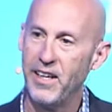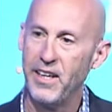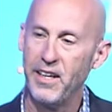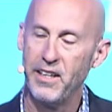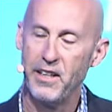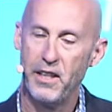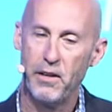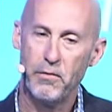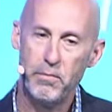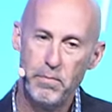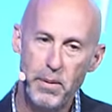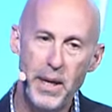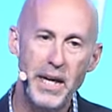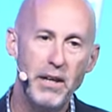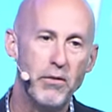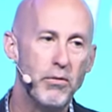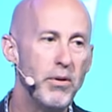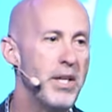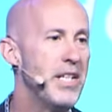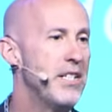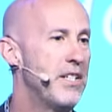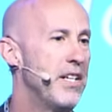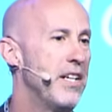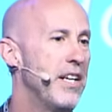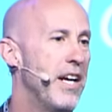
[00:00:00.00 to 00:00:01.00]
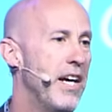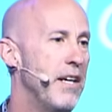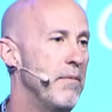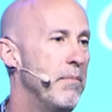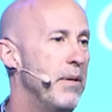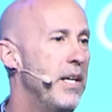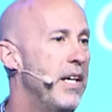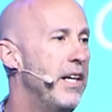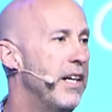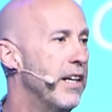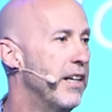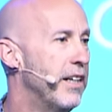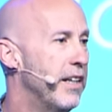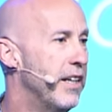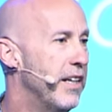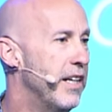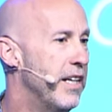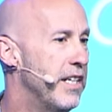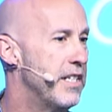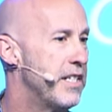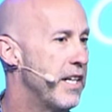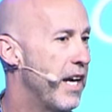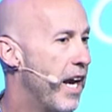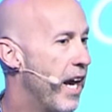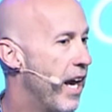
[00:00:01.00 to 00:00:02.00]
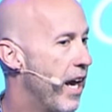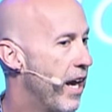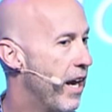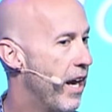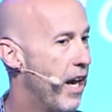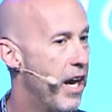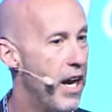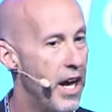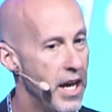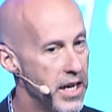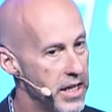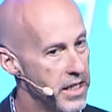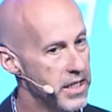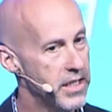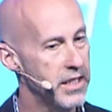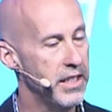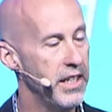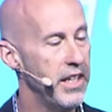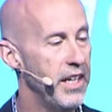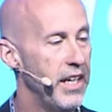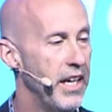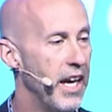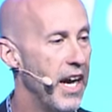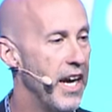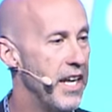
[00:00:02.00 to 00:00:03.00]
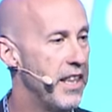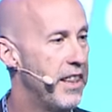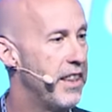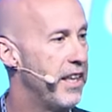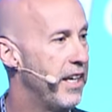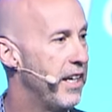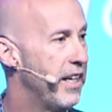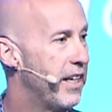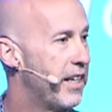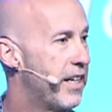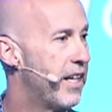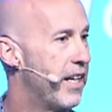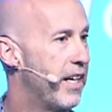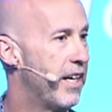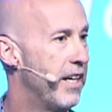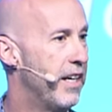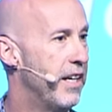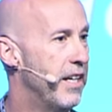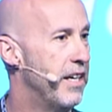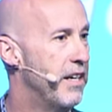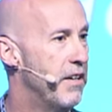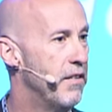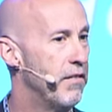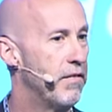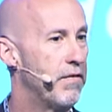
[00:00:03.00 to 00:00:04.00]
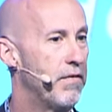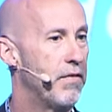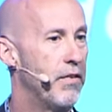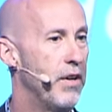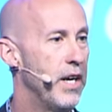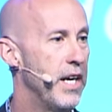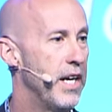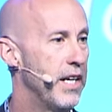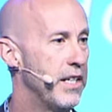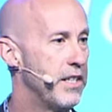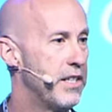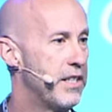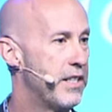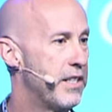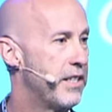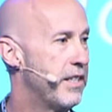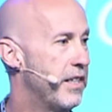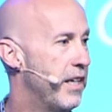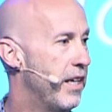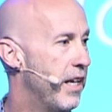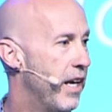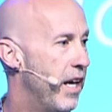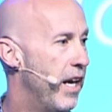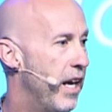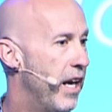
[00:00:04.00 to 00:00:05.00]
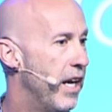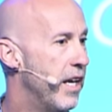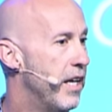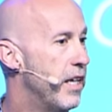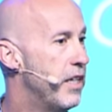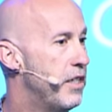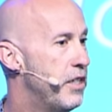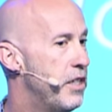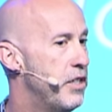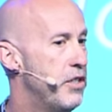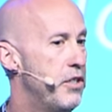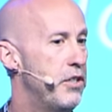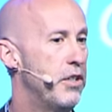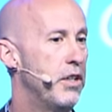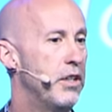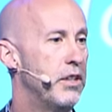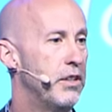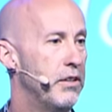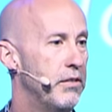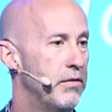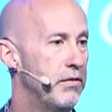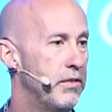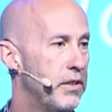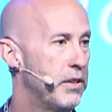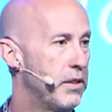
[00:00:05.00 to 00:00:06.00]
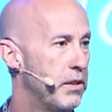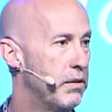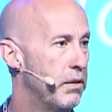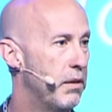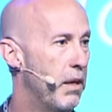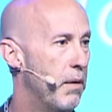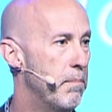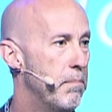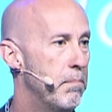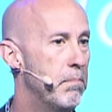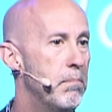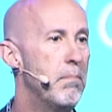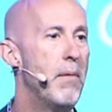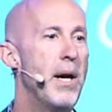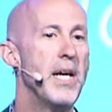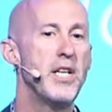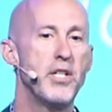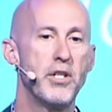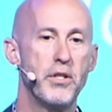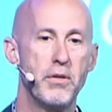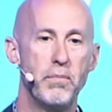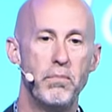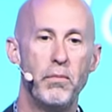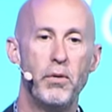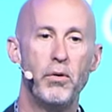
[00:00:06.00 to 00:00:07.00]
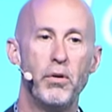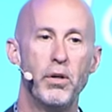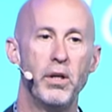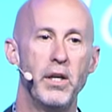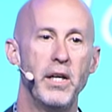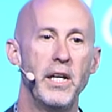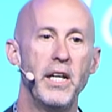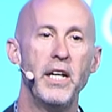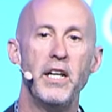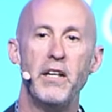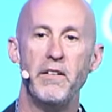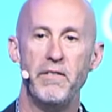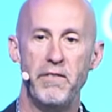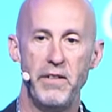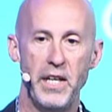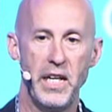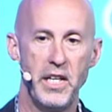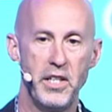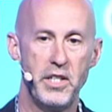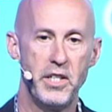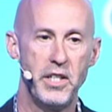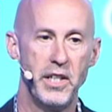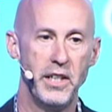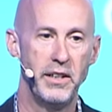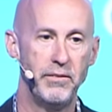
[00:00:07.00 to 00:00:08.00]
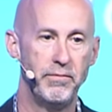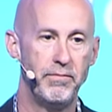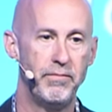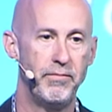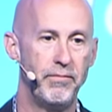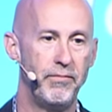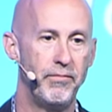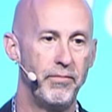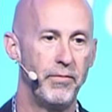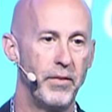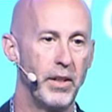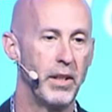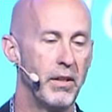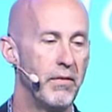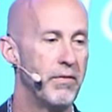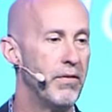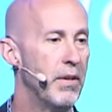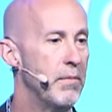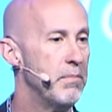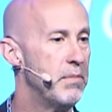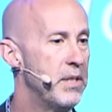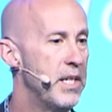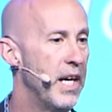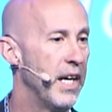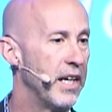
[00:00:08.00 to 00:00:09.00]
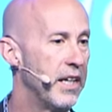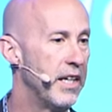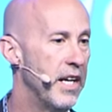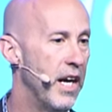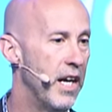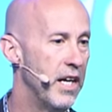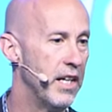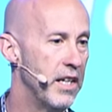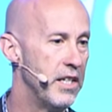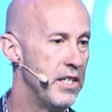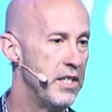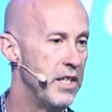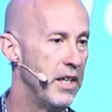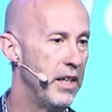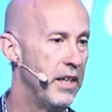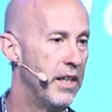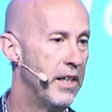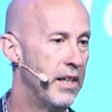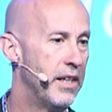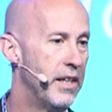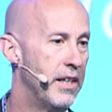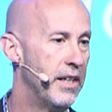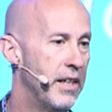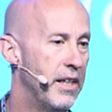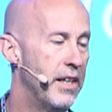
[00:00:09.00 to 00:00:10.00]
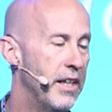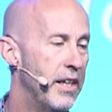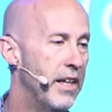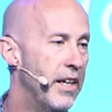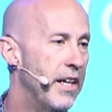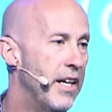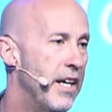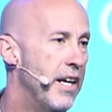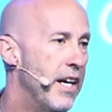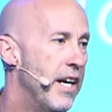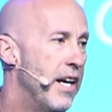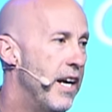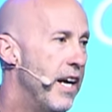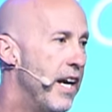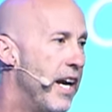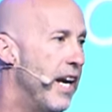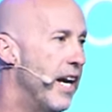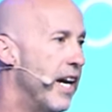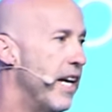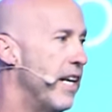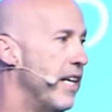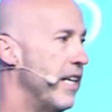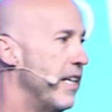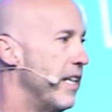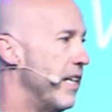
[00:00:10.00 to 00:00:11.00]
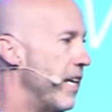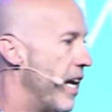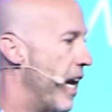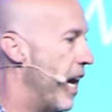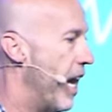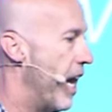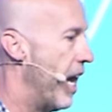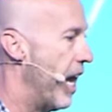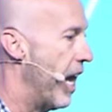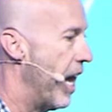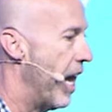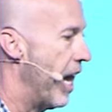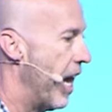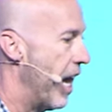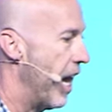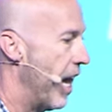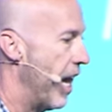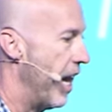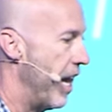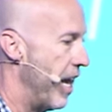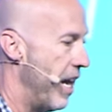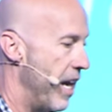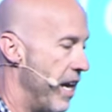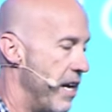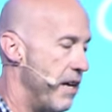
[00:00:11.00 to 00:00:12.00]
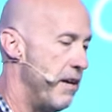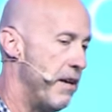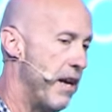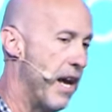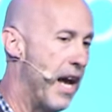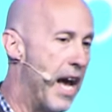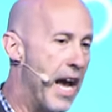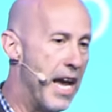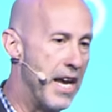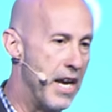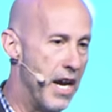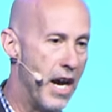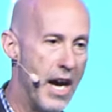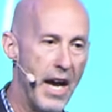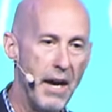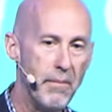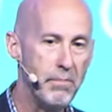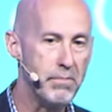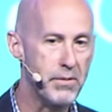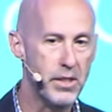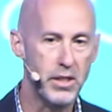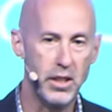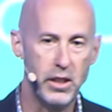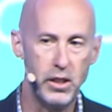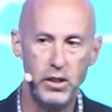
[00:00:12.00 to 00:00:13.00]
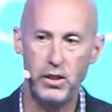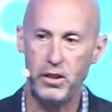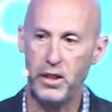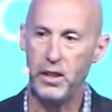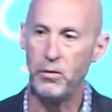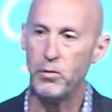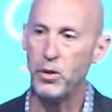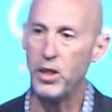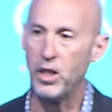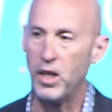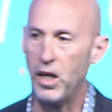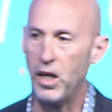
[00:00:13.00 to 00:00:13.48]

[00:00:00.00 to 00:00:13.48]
the big reason I'm here is, honestly, I think France deserves much more innovation from technology. And I absolutely will